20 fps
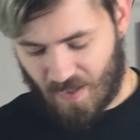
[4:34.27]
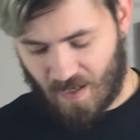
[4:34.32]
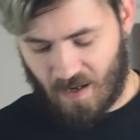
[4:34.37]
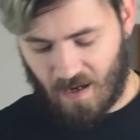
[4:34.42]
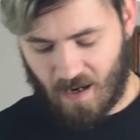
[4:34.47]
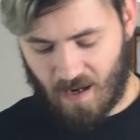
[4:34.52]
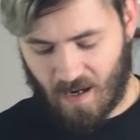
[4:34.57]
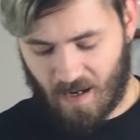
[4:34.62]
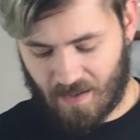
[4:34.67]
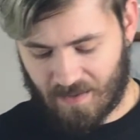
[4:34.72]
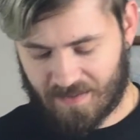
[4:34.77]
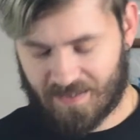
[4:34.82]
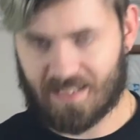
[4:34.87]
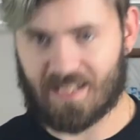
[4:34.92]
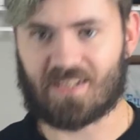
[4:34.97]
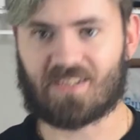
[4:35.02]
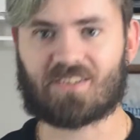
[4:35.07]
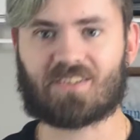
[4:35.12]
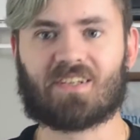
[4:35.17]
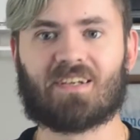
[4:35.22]
I've
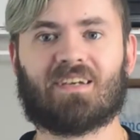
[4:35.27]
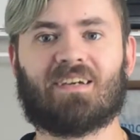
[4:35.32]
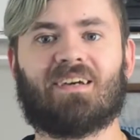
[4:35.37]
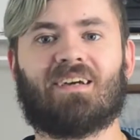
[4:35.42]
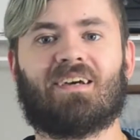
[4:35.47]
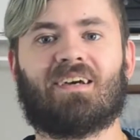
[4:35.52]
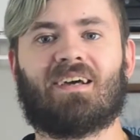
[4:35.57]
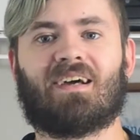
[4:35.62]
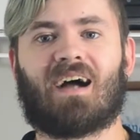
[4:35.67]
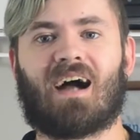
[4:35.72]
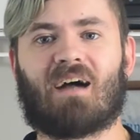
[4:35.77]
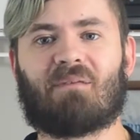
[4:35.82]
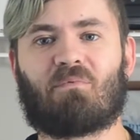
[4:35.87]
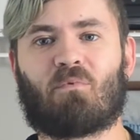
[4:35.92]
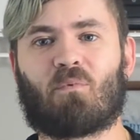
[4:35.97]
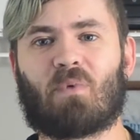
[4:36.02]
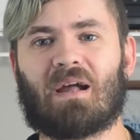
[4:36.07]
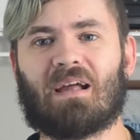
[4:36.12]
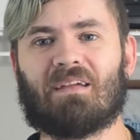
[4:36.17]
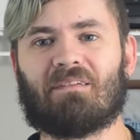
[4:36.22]
been
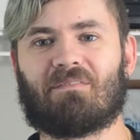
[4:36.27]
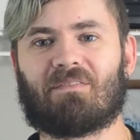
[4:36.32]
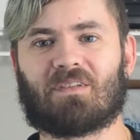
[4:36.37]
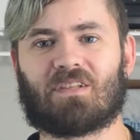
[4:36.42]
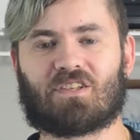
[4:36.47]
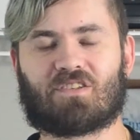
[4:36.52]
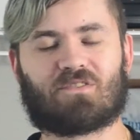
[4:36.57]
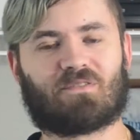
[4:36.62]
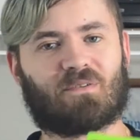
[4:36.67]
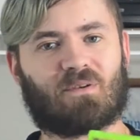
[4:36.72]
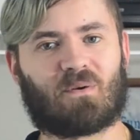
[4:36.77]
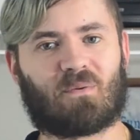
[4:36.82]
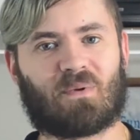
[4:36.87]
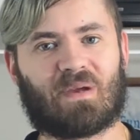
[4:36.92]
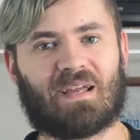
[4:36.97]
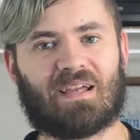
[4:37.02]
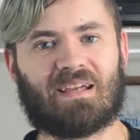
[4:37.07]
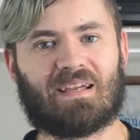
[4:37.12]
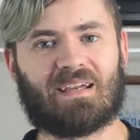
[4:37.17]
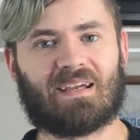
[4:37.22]
waiting for this for a
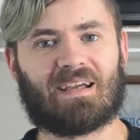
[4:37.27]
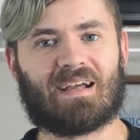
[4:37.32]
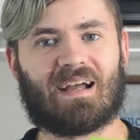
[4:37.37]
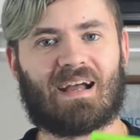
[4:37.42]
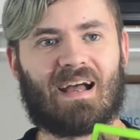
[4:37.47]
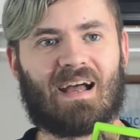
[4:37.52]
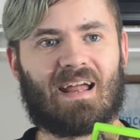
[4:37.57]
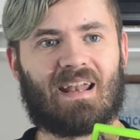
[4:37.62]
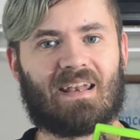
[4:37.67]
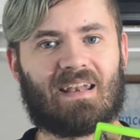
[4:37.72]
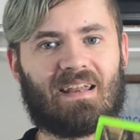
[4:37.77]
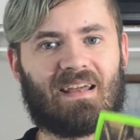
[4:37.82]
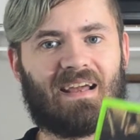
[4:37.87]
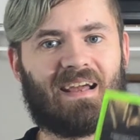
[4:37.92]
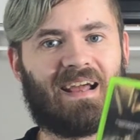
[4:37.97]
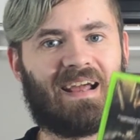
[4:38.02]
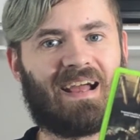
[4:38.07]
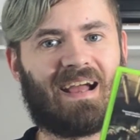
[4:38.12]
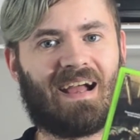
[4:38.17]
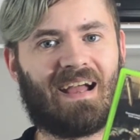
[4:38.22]
week, and
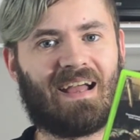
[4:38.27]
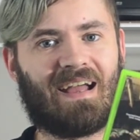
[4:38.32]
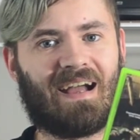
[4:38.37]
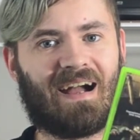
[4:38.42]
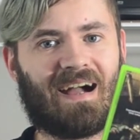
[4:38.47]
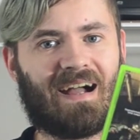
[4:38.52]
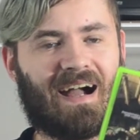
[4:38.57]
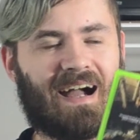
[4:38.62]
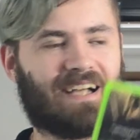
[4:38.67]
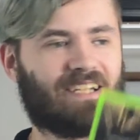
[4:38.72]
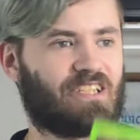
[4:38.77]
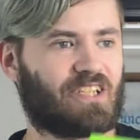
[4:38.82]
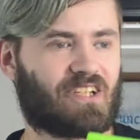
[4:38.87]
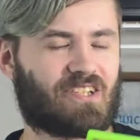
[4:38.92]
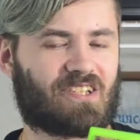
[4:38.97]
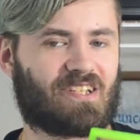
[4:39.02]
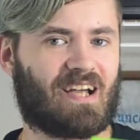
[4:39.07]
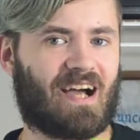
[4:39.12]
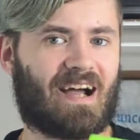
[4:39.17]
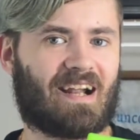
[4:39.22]
I
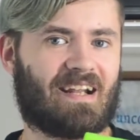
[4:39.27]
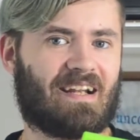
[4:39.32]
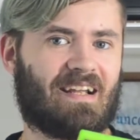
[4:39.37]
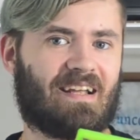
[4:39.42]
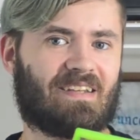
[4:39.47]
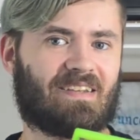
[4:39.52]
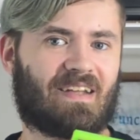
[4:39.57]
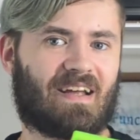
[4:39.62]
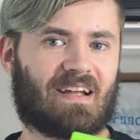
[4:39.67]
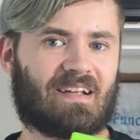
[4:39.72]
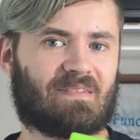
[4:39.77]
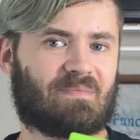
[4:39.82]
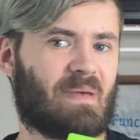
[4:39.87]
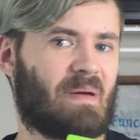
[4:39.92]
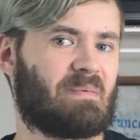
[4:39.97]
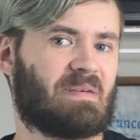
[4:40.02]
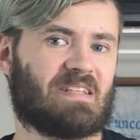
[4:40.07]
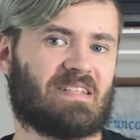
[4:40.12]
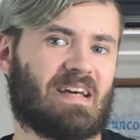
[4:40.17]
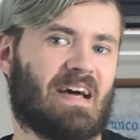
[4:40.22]
just got it in like
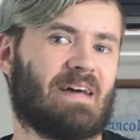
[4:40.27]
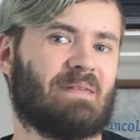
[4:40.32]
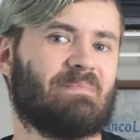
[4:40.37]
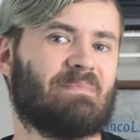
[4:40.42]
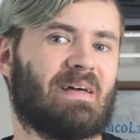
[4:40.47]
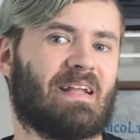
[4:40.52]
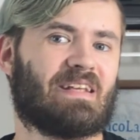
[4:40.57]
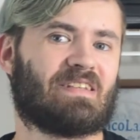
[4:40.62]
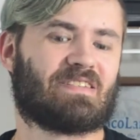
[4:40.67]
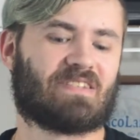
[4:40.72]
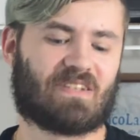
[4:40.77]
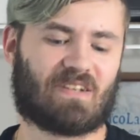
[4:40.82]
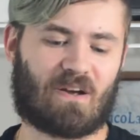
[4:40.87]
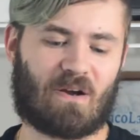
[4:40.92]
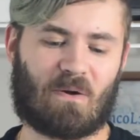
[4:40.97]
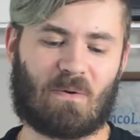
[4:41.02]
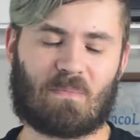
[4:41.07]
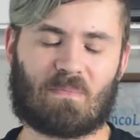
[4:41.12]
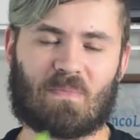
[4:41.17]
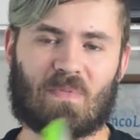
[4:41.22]
maybe 10 minutes
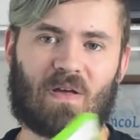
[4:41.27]
ago.